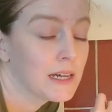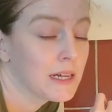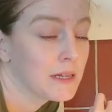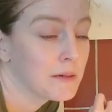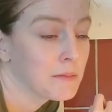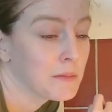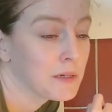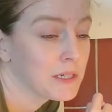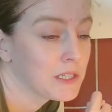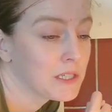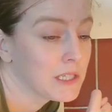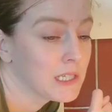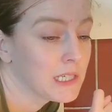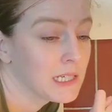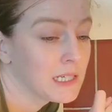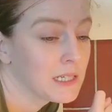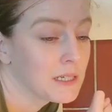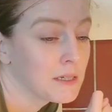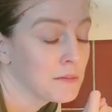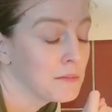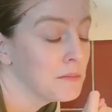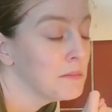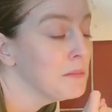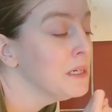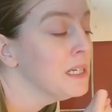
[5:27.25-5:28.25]
and my skin
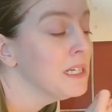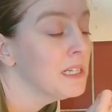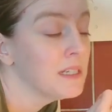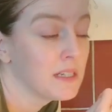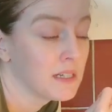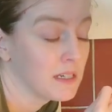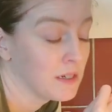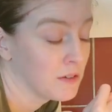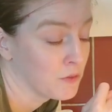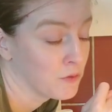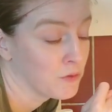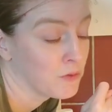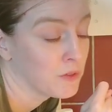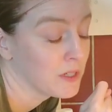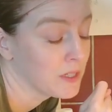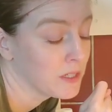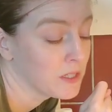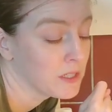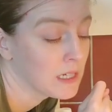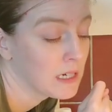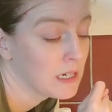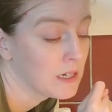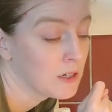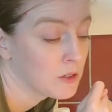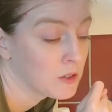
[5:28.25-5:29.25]
immediately freaks
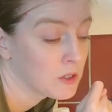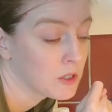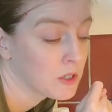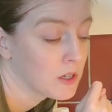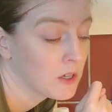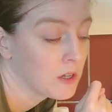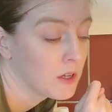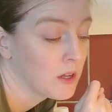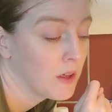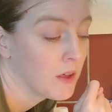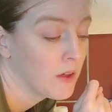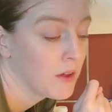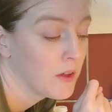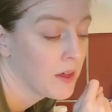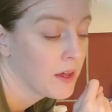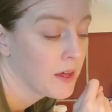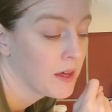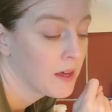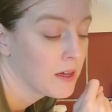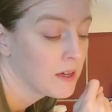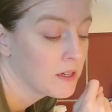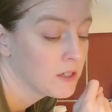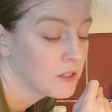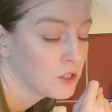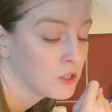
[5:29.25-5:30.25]
out.
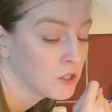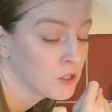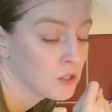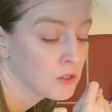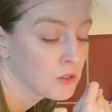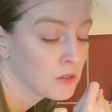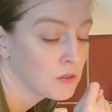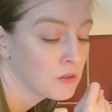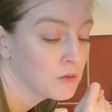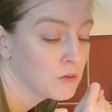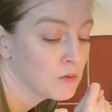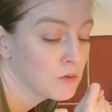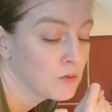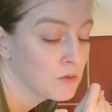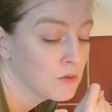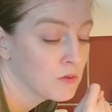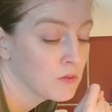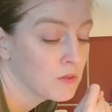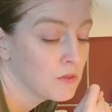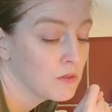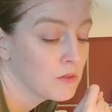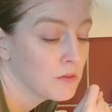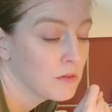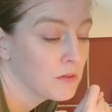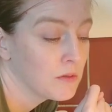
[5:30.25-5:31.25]
So
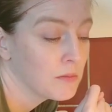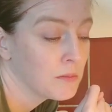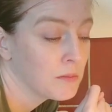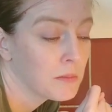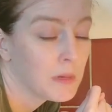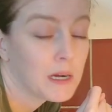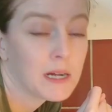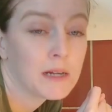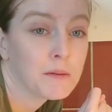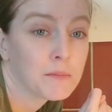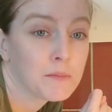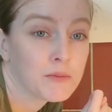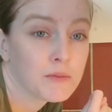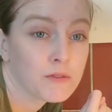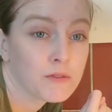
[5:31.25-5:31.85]
my